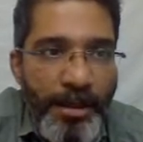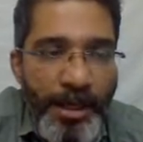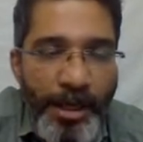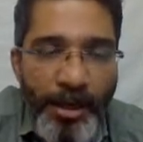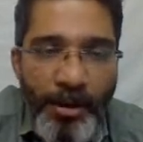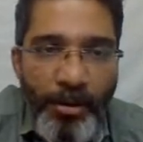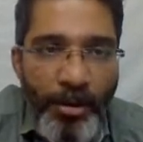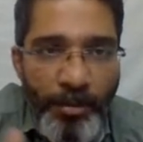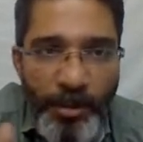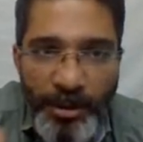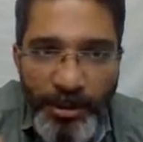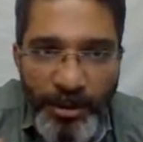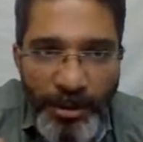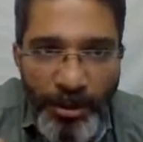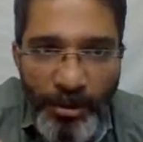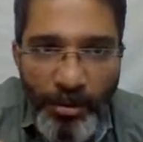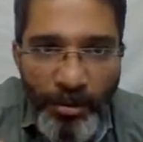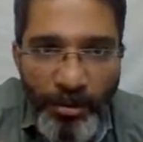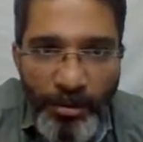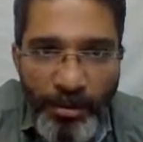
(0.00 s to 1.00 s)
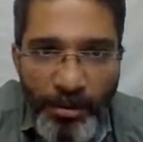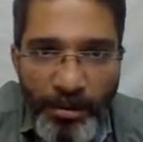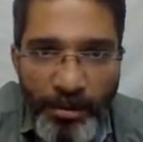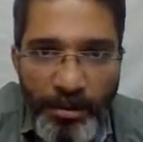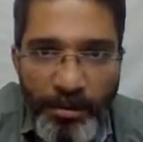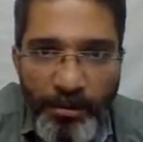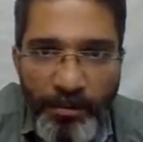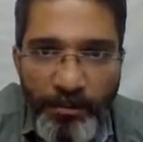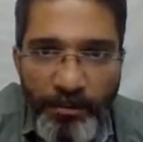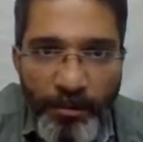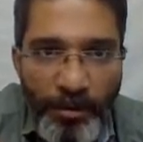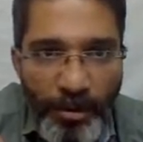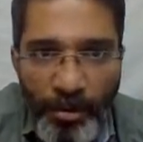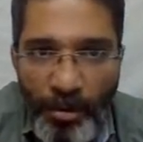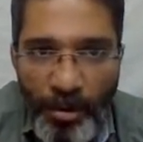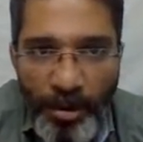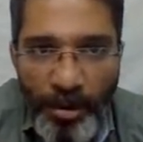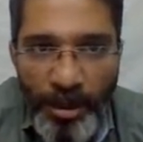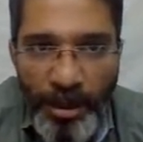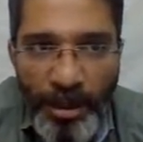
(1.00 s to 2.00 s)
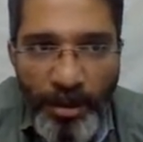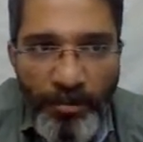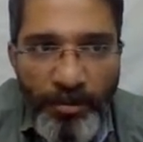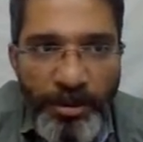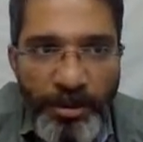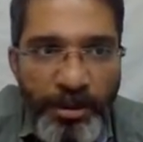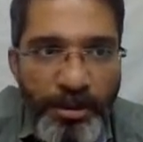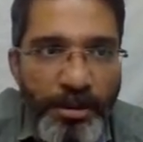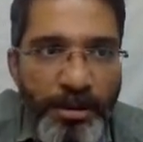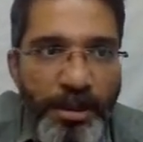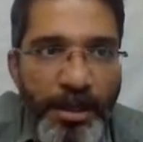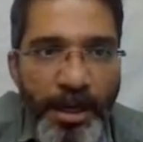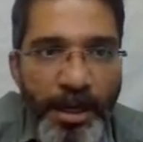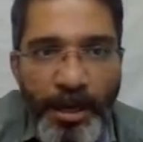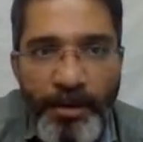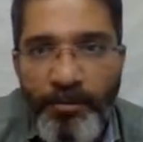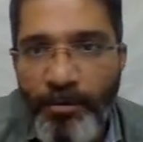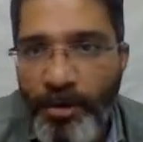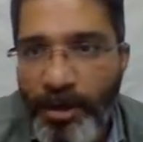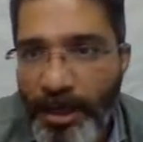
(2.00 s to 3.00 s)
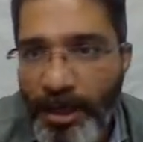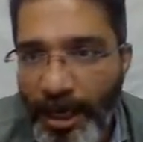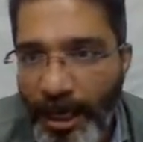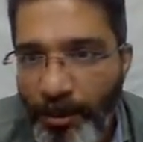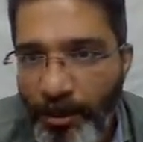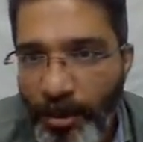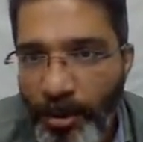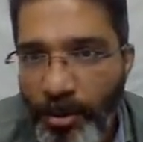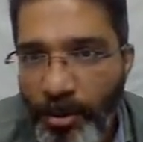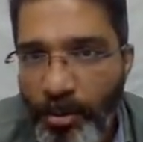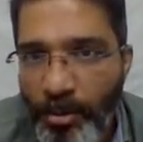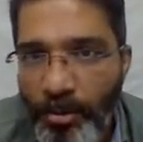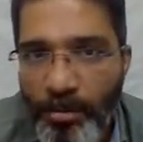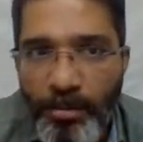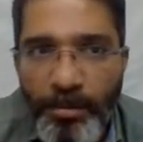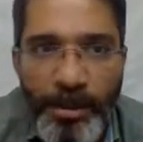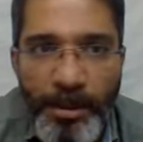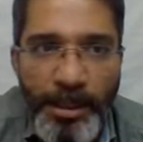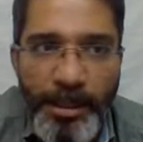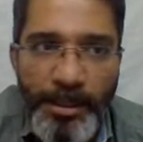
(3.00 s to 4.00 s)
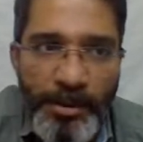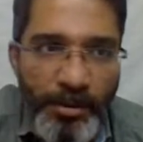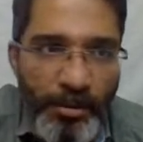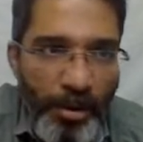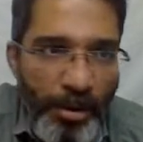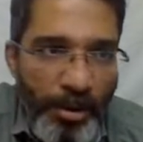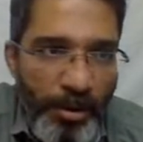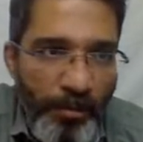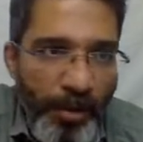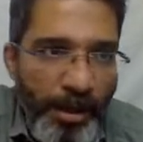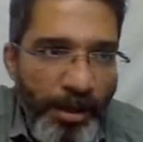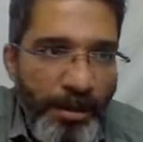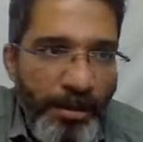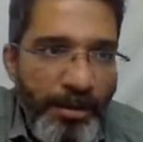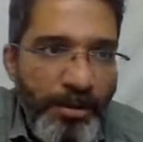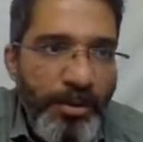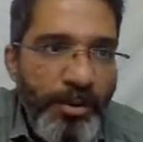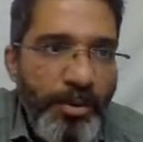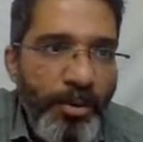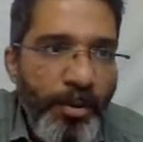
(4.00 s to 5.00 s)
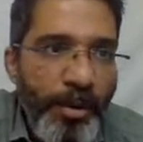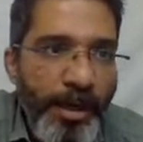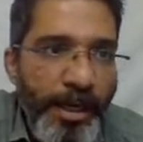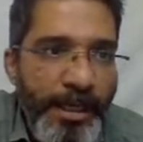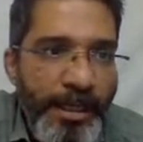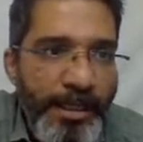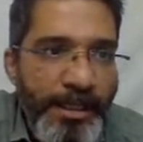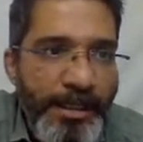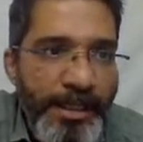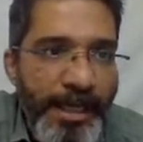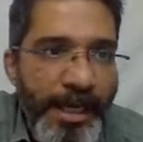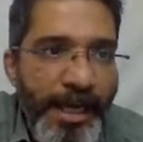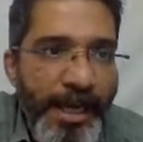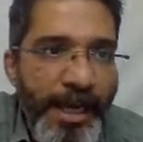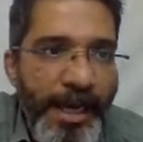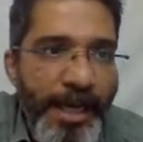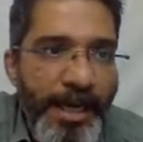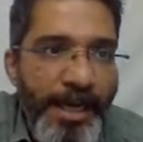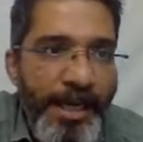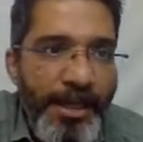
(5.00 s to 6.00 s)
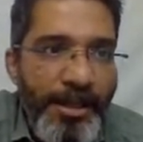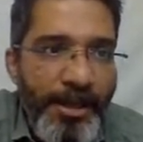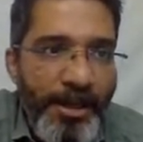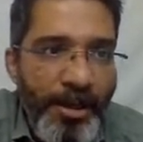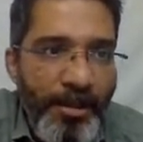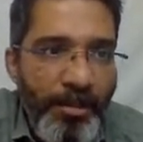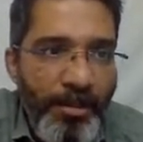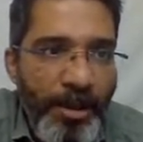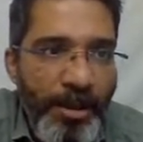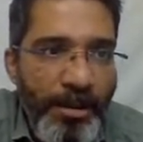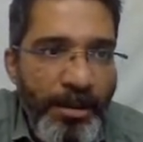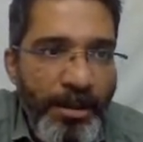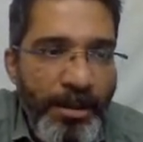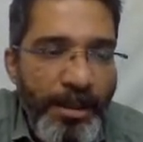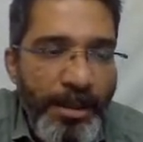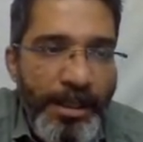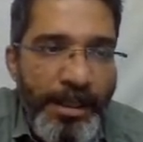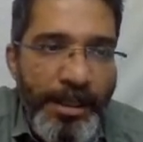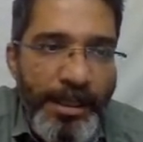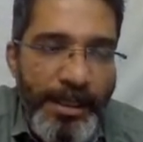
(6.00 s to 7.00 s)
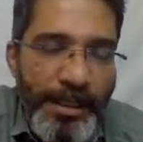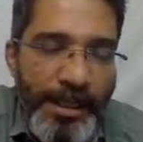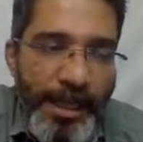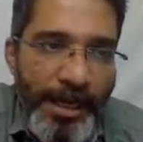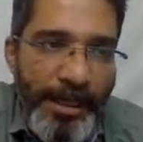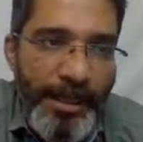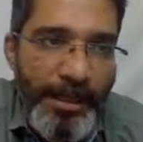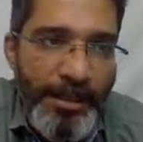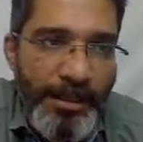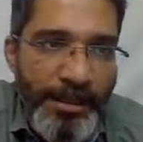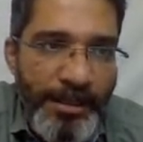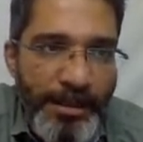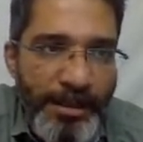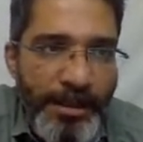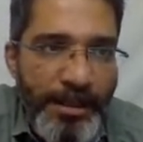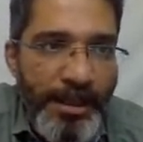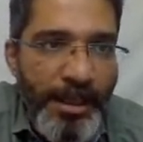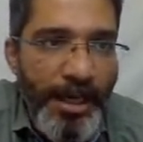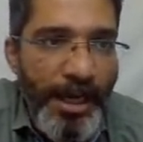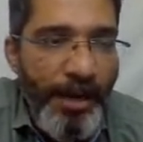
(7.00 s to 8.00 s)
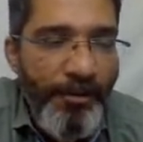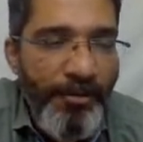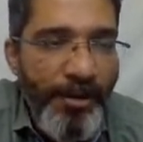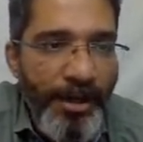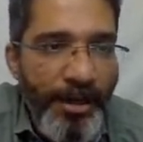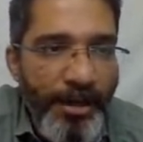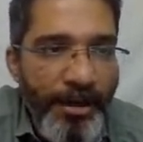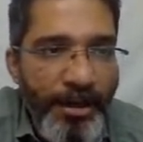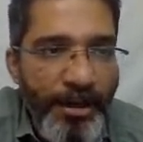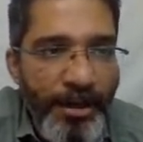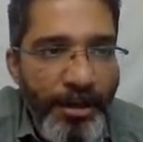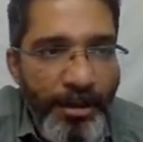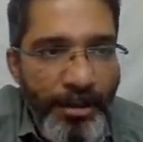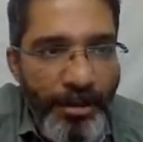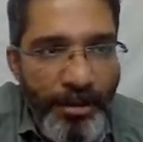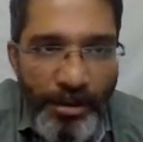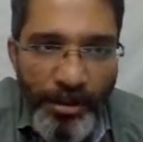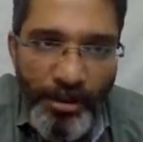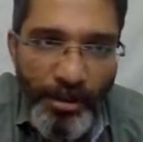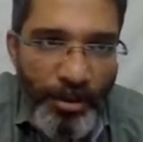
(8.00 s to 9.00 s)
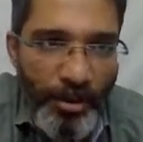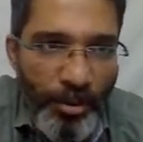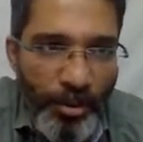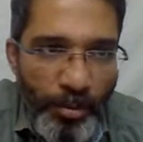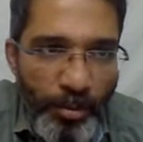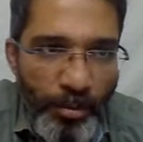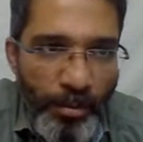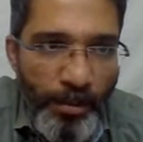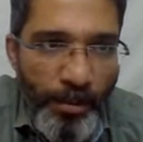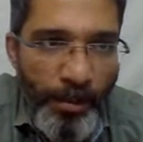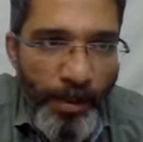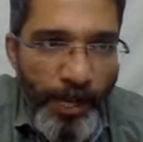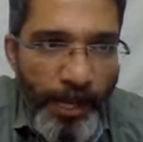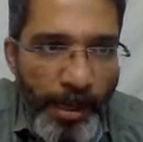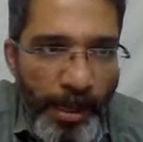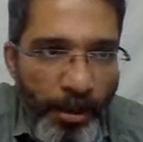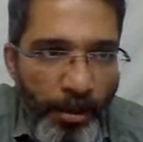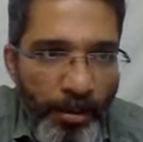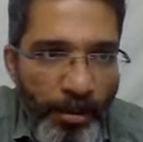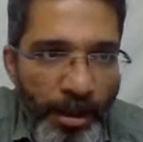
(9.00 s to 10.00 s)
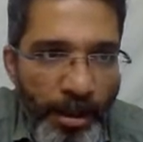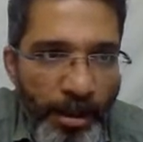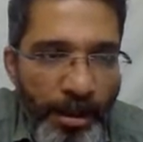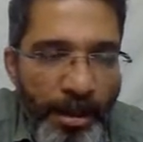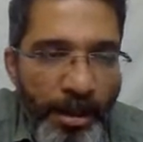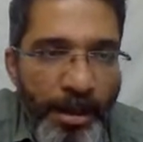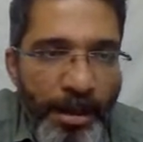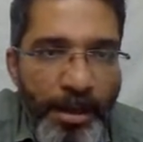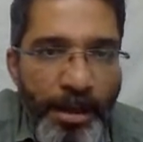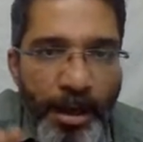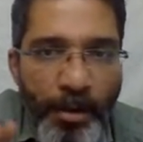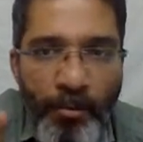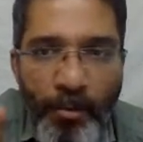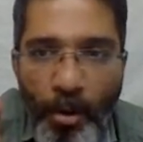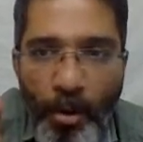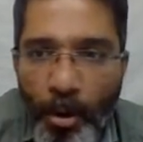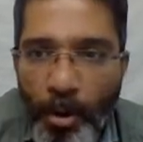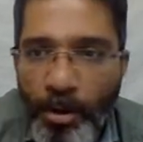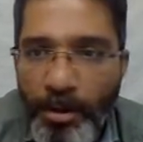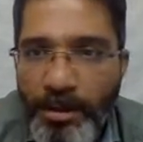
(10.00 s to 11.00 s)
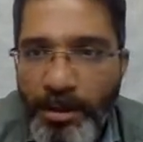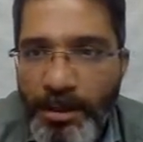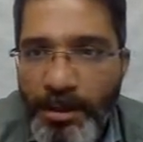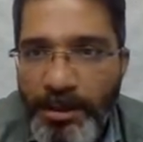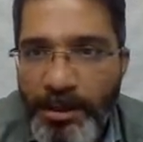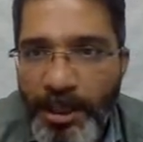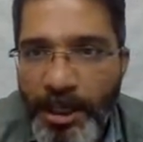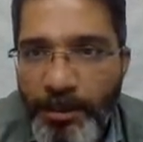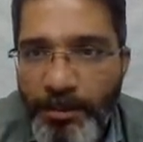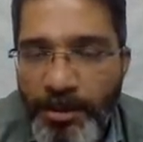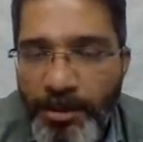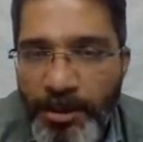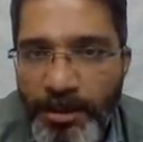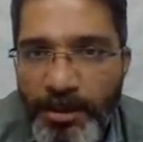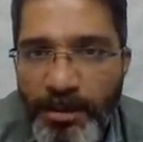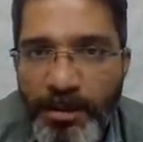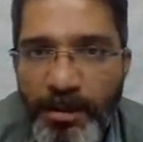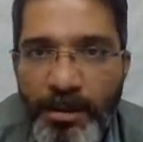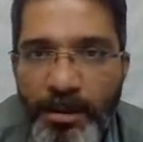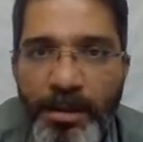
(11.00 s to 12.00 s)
cannot be 0 for a quadratic equation. And for type 2, it is not 1. So it is any other number. That is, I've taken here 2. Okay. Now all the steps